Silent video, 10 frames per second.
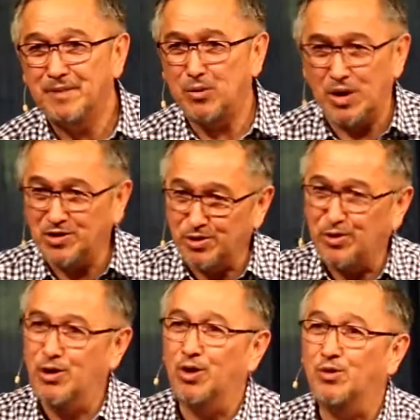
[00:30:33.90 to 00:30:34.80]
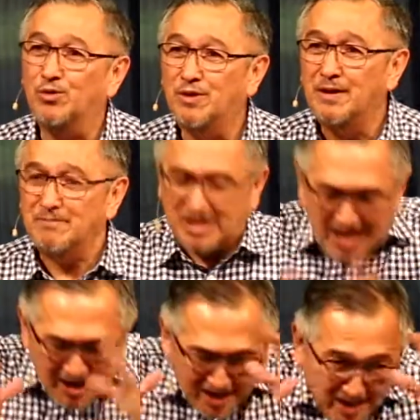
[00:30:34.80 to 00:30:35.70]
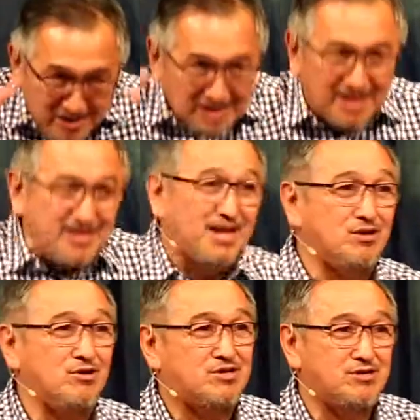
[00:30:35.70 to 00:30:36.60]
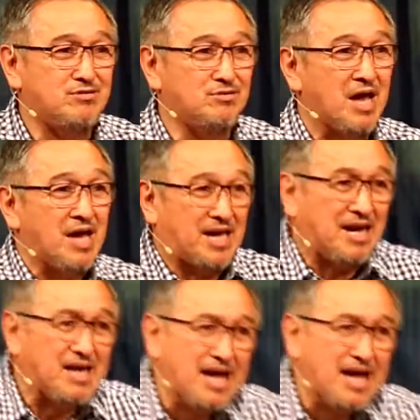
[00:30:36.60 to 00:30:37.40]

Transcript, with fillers: I want you to know that that little thing that you do can